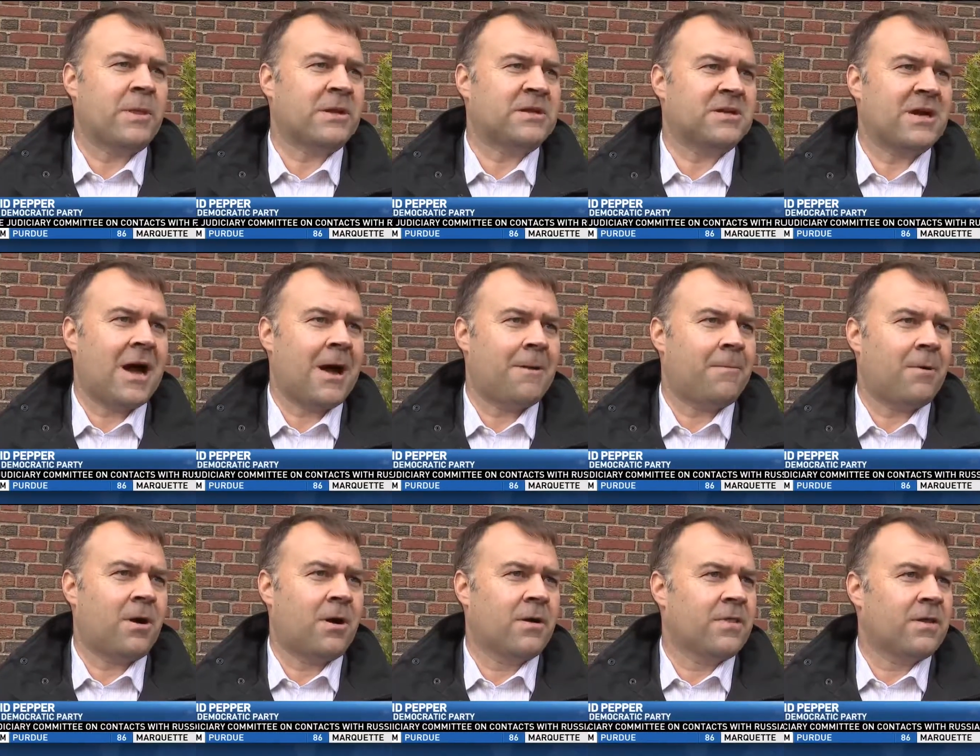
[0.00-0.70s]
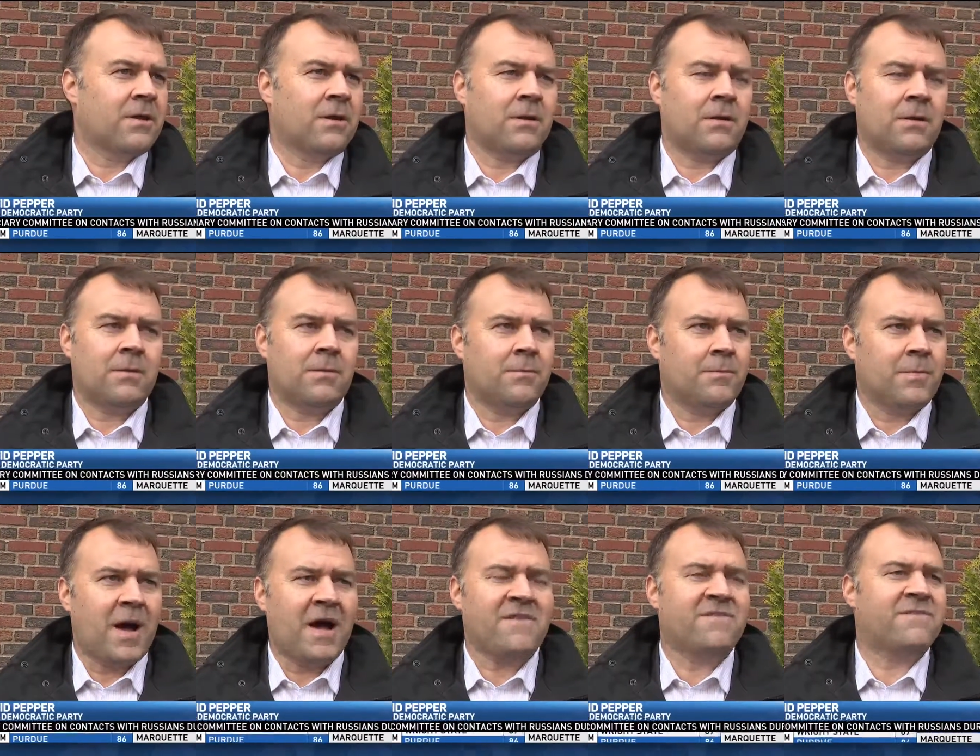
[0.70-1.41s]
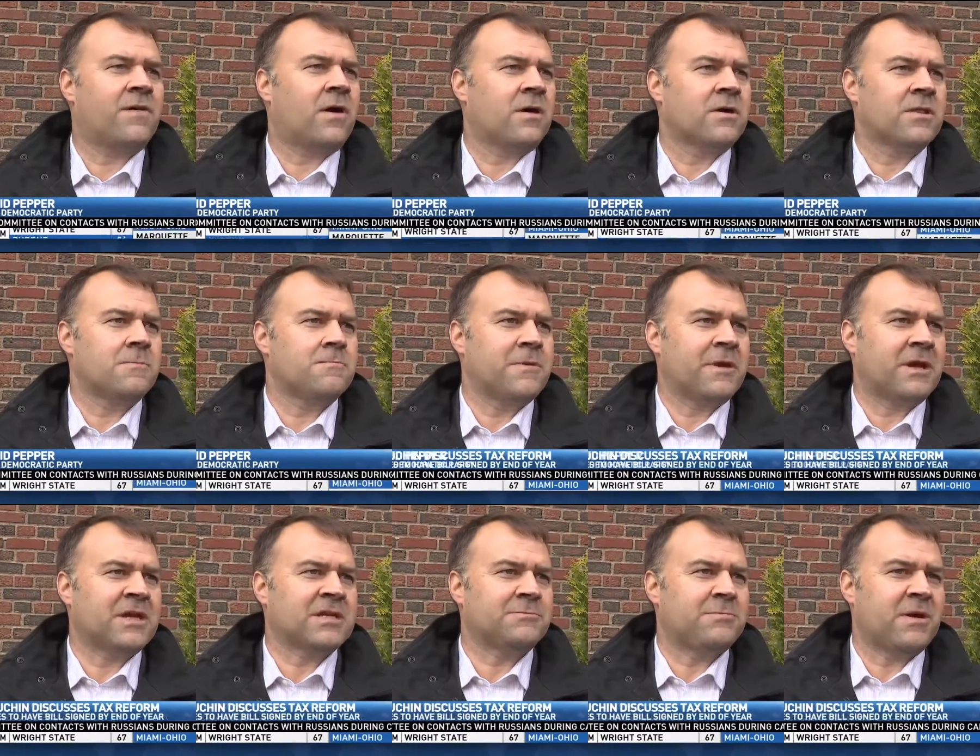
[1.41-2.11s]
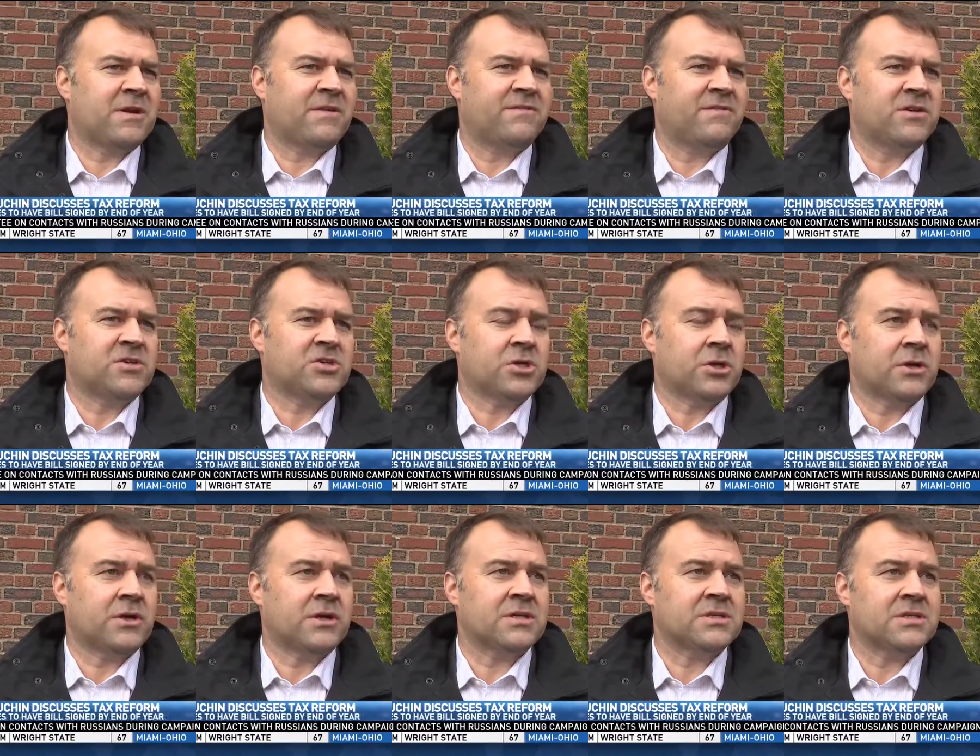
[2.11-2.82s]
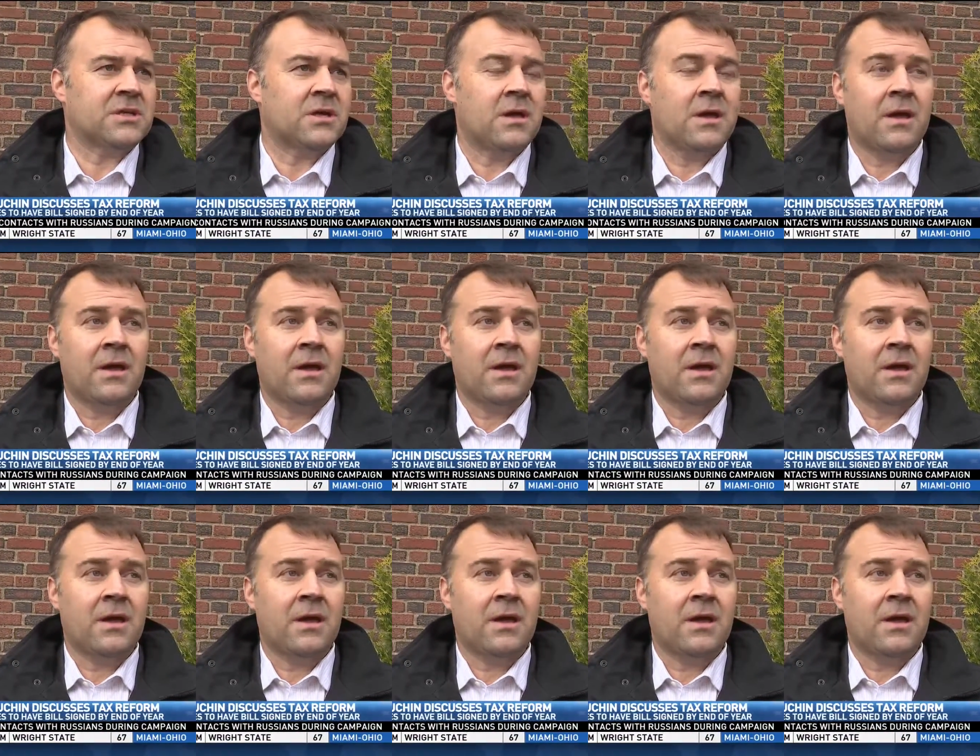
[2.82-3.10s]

the top are the by far the biggest beneficiaries,